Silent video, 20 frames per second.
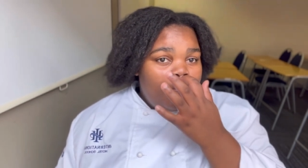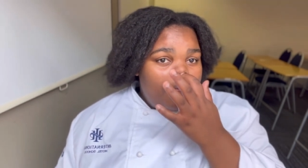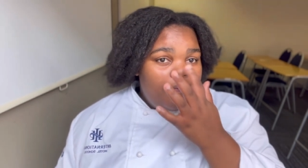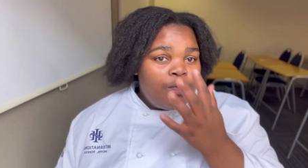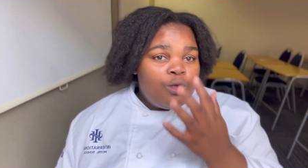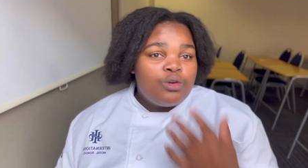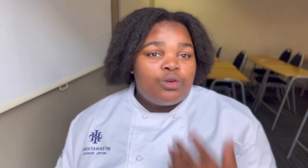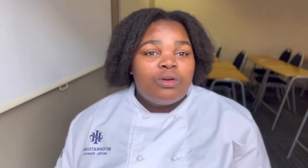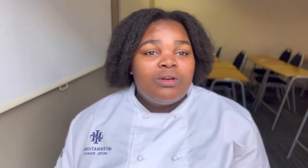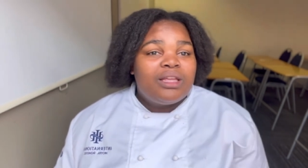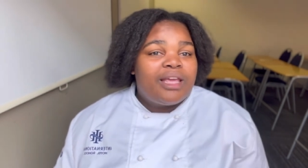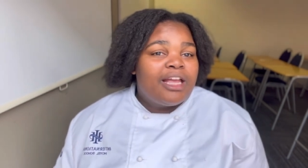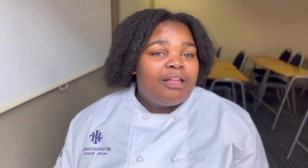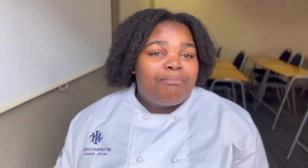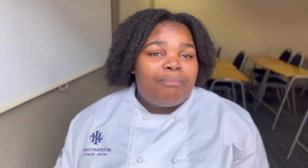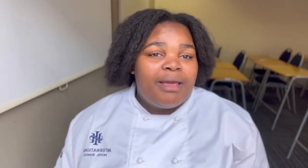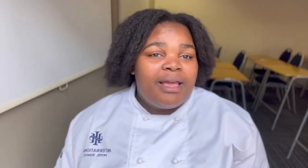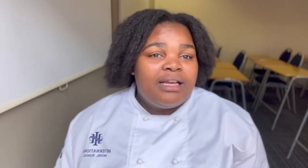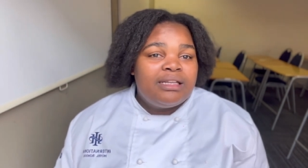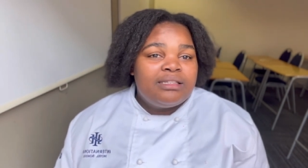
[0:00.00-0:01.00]
you don't get
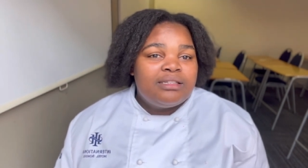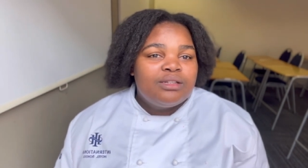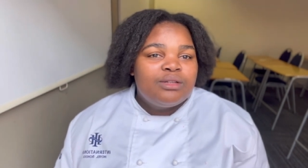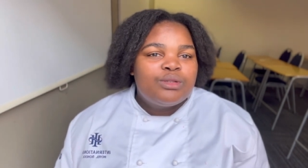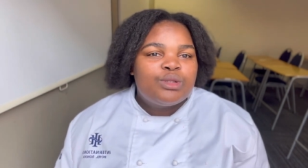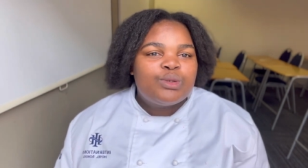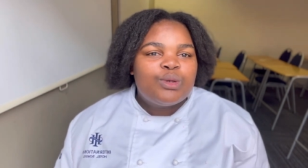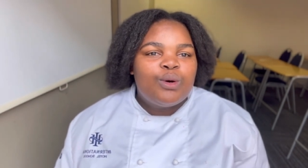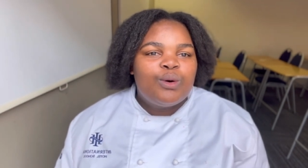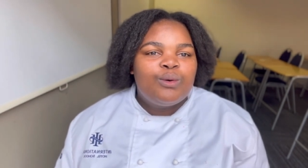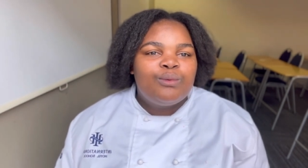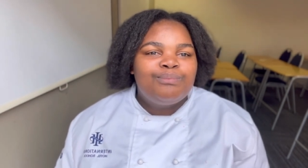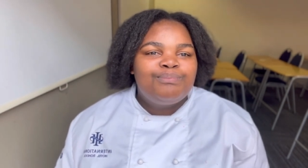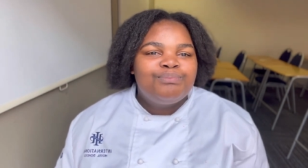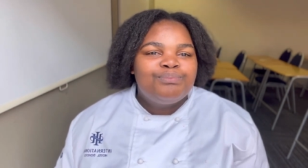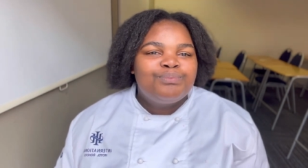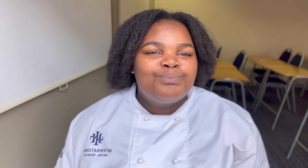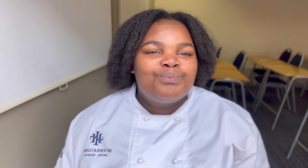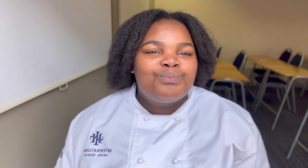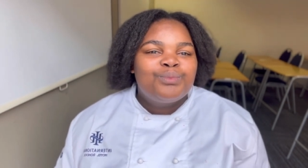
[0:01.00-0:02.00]
paid
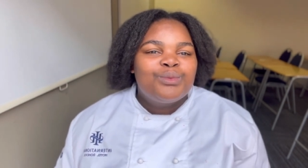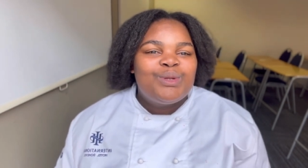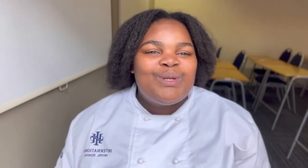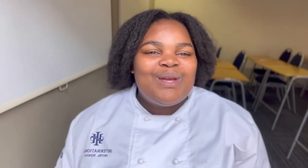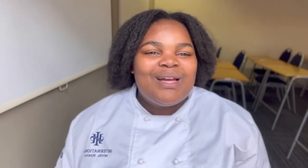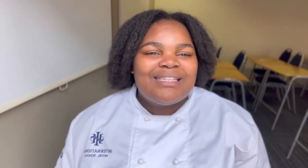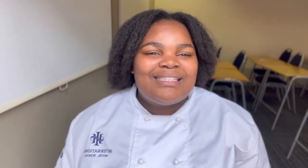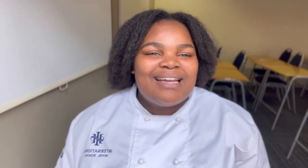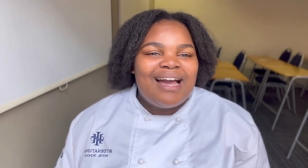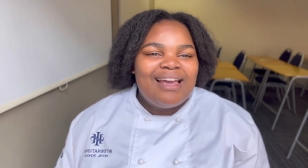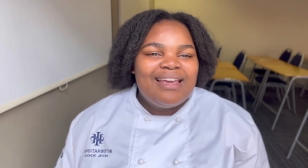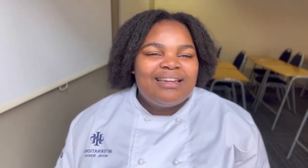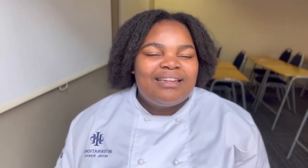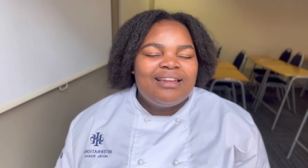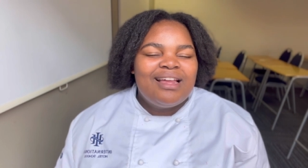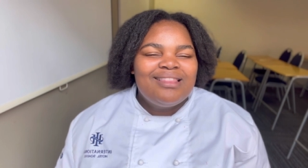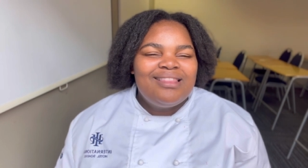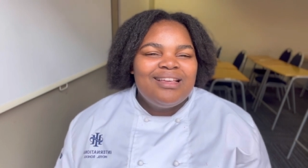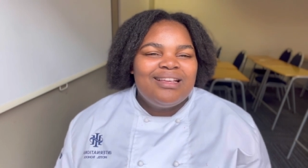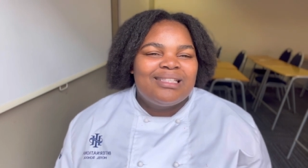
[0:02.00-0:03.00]
so you are tired
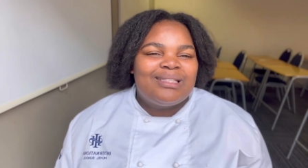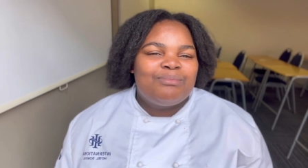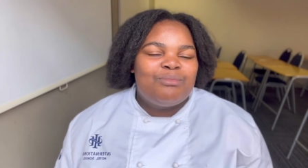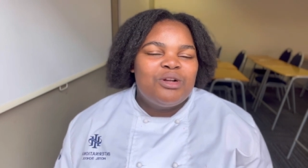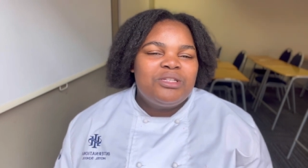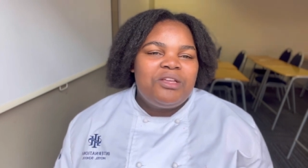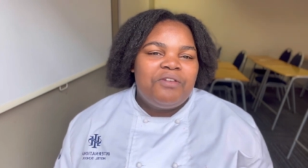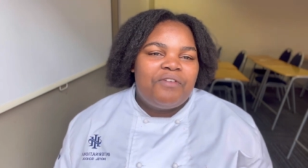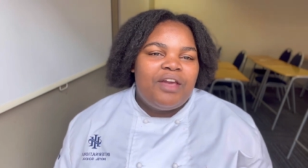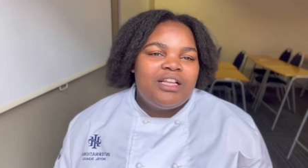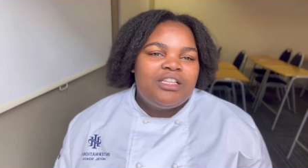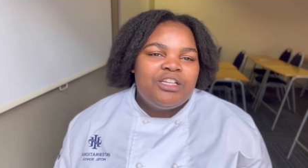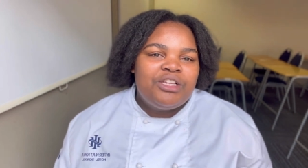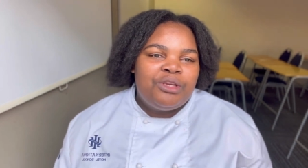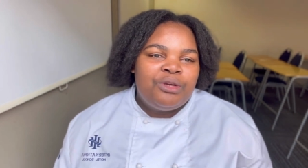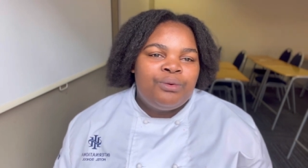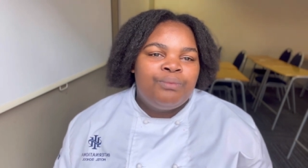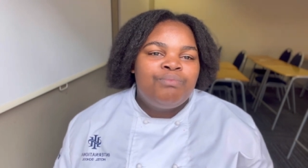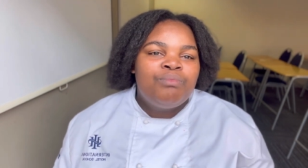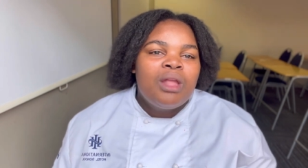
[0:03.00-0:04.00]
nothing is motivating
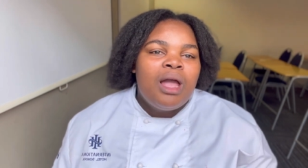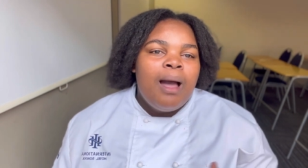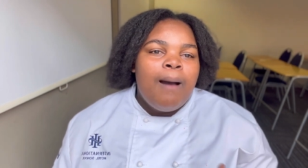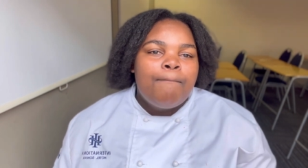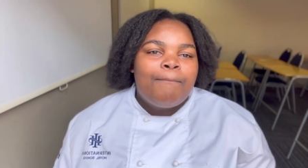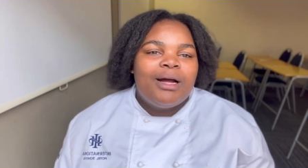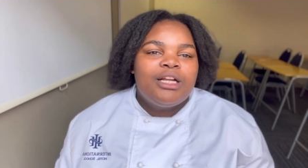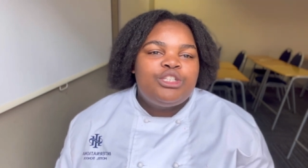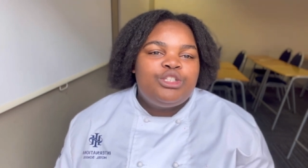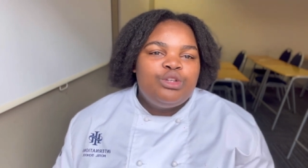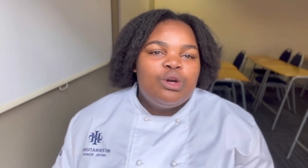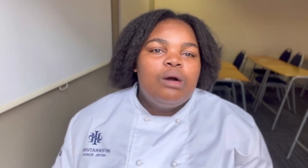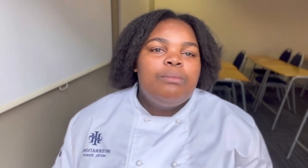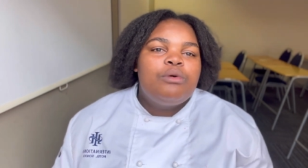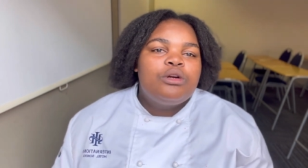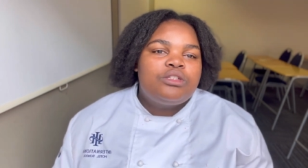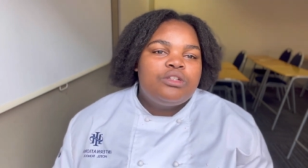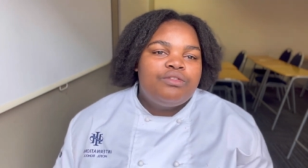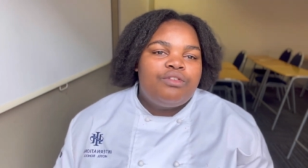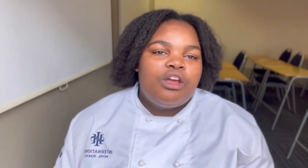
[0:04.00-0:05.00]
you but your
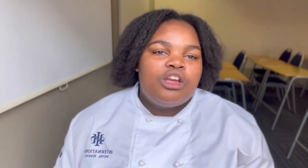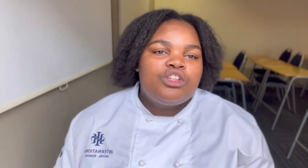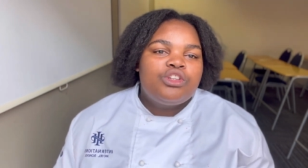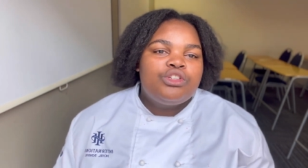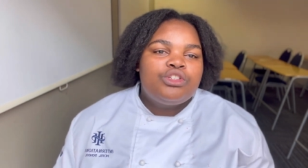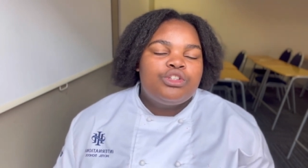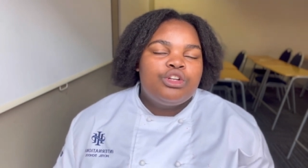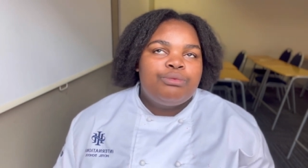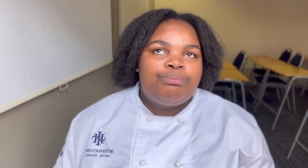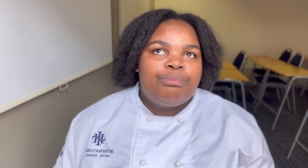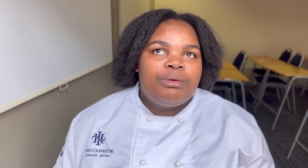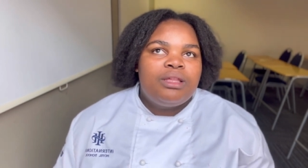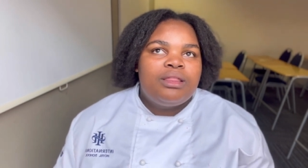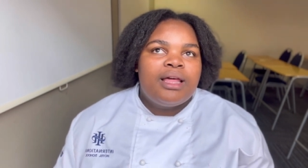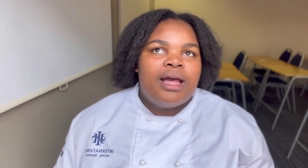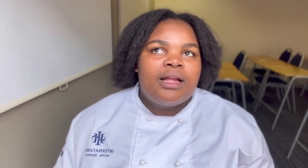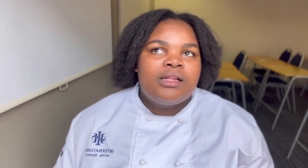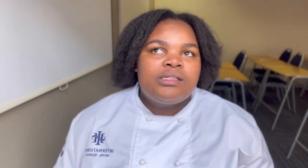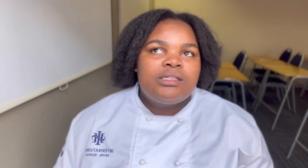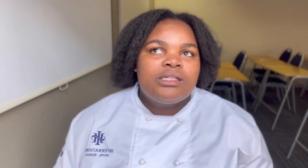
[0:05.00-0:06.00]
motivation should be
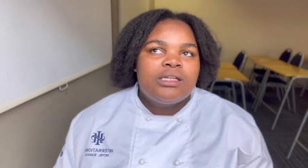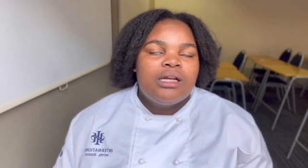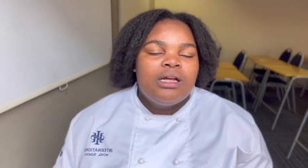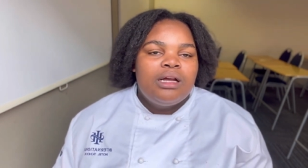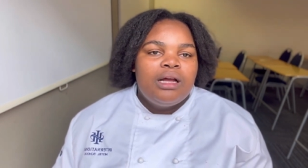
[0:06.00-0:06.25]
that